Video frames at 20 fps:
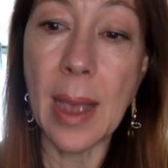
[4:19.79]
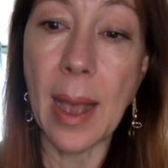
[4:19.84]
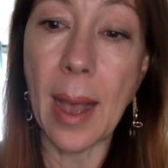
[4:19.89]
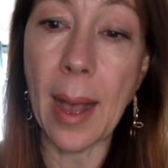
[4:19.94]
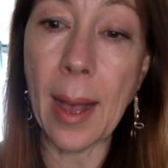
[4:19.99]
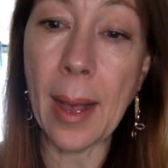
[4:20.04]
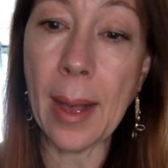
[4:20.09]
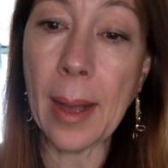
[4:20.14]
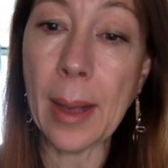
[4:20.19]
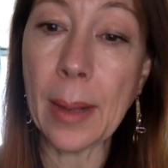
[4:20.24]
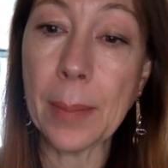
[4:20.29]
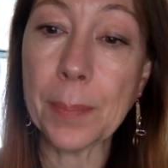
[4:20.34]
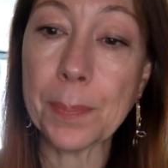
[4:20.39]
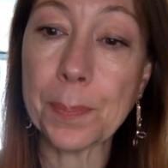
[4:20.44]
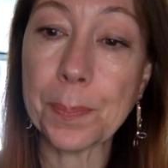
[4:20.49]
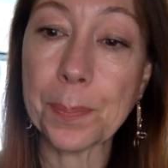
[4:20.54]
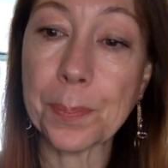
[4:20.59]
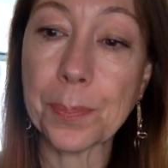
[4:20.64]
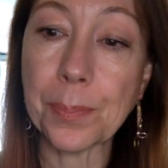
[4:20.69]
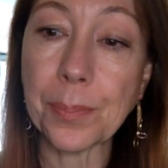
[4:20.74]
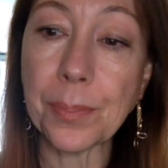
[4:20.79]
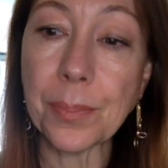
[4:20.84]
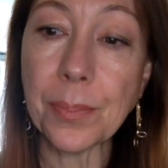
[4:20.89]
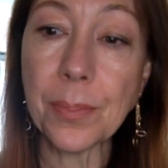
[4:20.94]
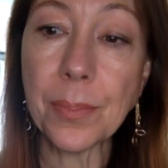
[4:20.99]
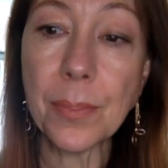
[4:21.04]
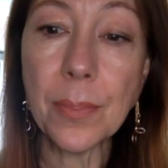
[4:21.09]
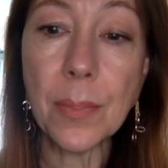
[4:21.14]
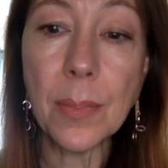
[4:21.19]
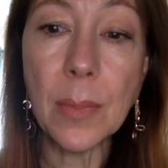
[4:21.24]
Um,
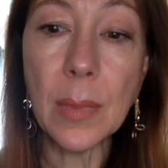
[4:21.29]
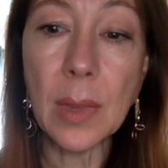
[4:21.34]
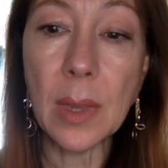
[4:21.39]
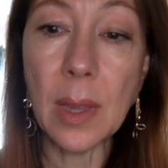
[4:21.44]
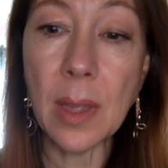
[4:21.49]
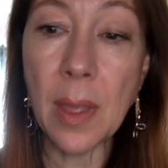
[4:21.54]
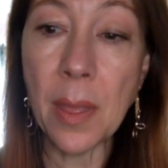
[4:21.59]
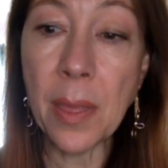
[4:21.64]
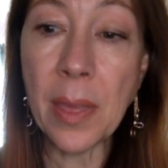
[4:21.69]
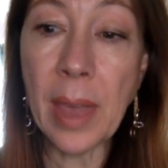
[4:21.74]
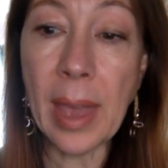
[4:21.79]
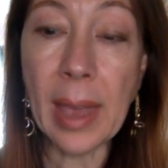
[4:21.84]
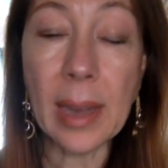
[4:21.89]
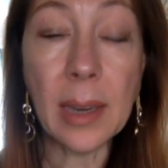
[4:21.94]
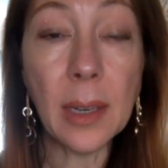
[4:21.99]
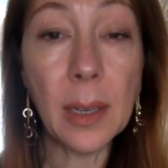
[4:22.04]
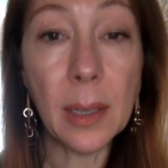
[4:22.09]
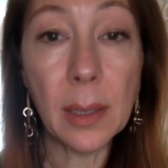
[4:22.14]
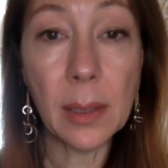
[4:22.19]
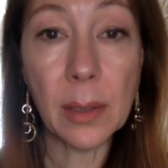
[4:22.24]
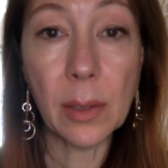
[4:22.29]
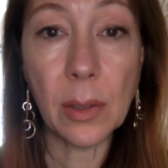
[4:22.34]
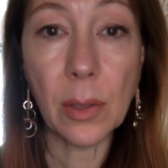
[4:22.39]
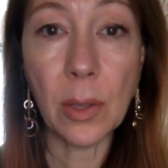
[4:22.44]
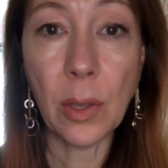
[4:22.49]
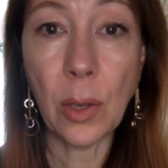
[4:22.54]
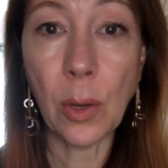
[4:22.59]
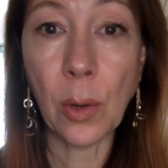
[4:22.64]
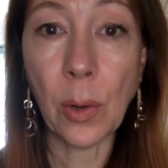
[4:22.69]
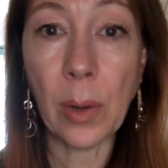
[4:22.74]
then
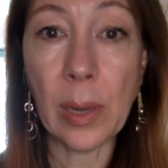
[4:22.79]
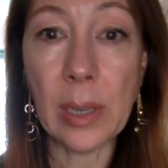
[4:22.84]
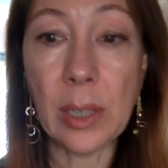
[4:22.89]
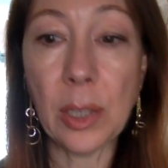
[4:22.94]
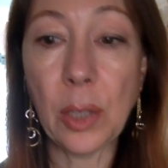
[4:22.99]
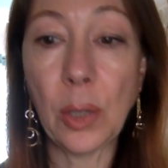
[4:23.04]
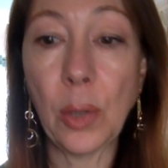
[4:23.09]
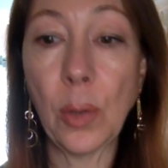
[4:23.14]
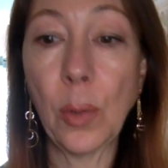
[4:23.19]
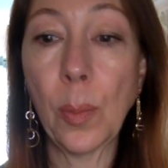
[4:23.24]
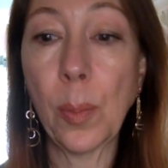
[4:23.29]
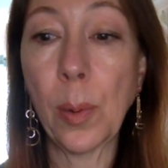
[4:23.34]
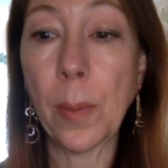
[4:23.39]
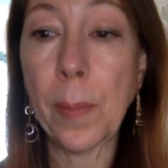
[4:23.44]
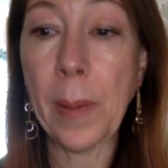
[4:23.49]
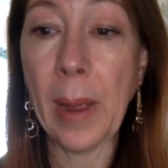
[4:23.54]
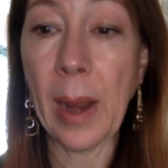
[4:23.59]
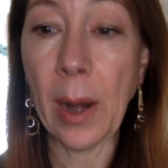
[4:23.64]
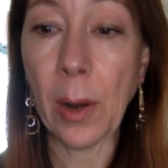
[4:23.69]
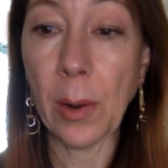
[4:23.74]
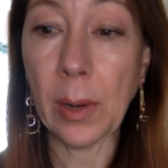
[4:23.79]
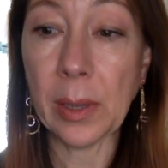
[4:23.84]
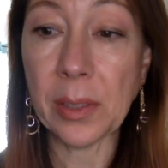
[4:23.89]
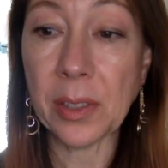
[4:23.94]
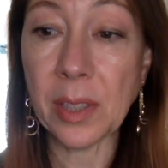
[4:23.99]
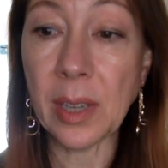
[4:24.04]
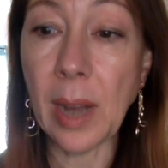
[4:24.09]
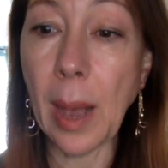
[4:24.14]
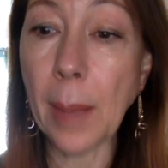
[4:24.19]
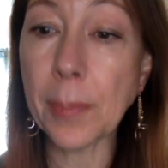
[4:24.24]
you're going to prepare a
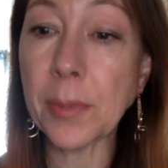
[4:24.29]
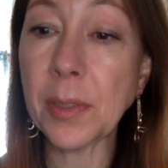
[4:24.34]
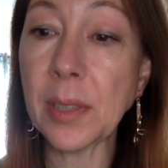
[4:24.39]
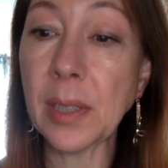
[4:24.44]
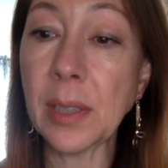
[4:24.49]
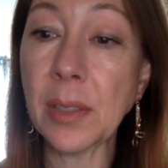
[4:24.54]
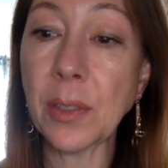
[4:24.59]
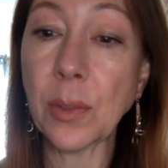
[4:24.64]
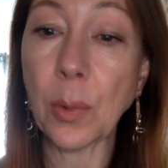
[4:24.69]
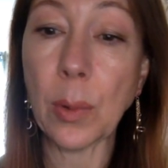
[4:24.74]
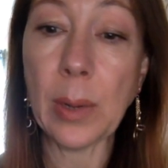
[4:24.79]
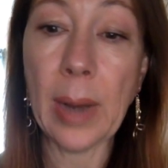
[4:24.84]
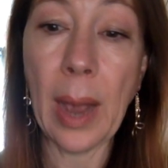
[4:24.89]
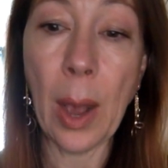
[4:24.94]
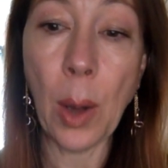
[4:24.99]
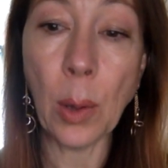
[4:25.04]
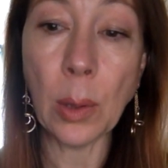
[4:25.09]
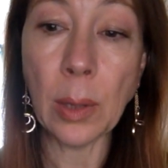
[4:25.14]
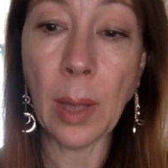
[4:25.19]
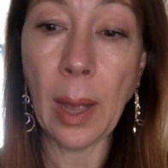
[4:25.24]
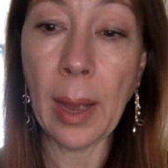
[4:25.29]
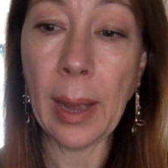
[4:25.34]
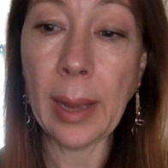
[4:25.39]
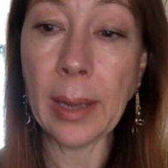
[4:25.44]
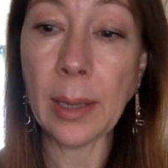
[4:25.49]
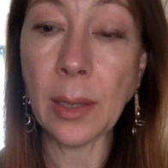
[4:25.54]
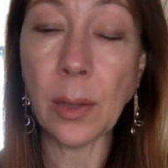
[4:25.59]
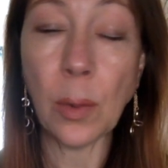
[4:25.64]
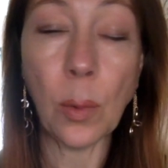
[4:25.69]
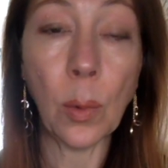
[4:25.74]
synopsis or an
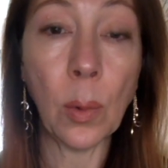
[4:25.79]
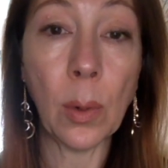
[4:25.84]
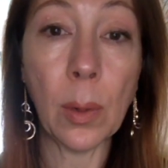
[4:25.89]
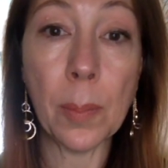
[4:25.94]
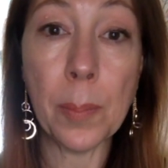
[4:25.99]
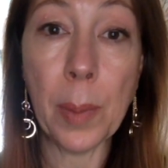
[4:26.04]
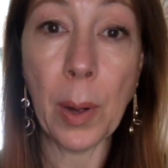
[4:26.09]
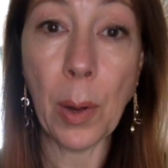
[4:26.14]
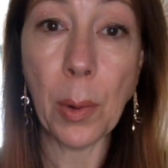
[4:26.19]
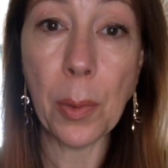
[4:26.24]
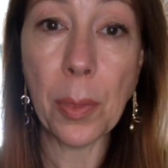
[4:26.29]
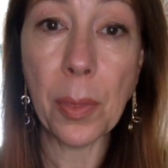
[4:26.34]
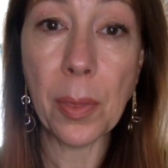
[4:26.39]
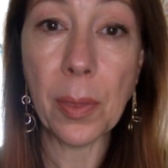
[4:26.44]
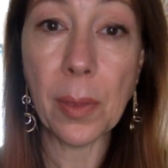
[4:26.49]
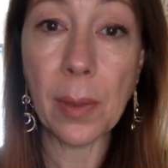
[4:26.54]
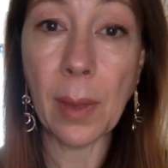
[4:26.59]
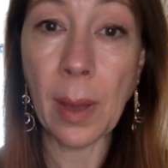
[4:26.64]
outline or both.